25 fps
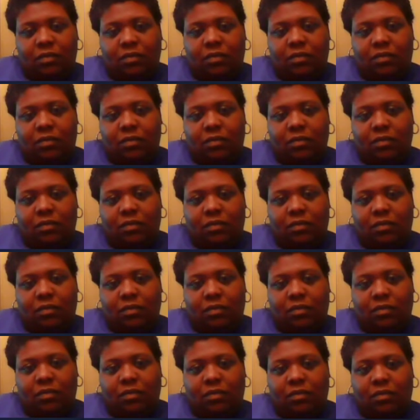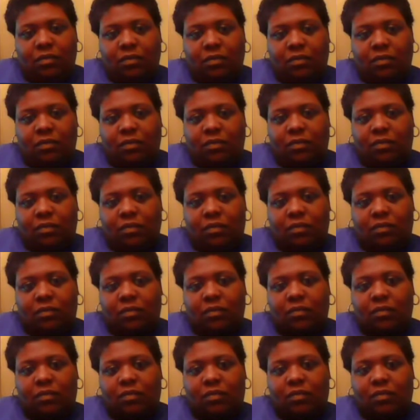
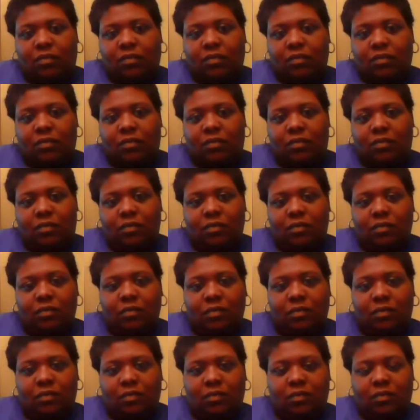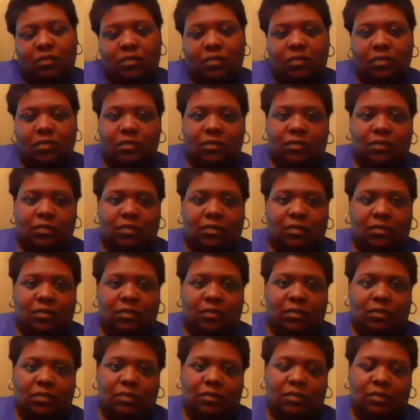
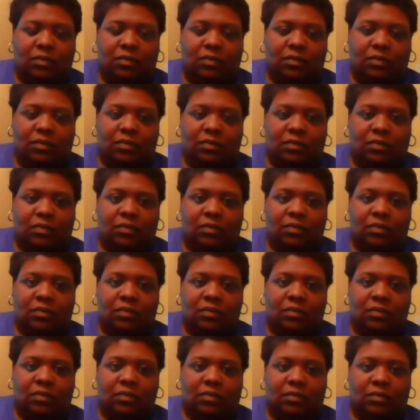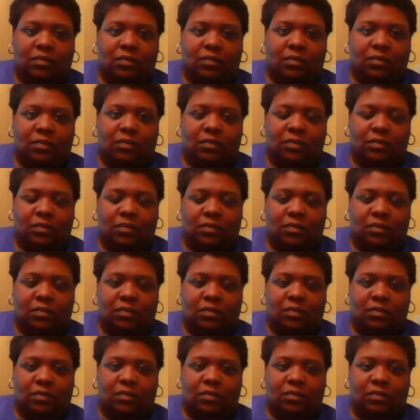
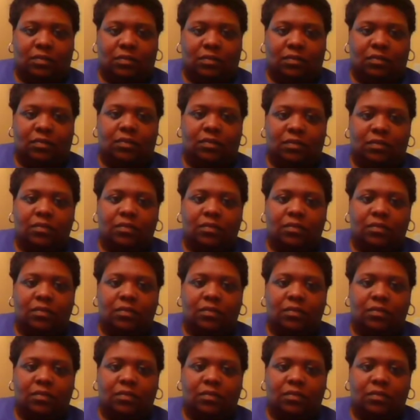The person shown says nothing.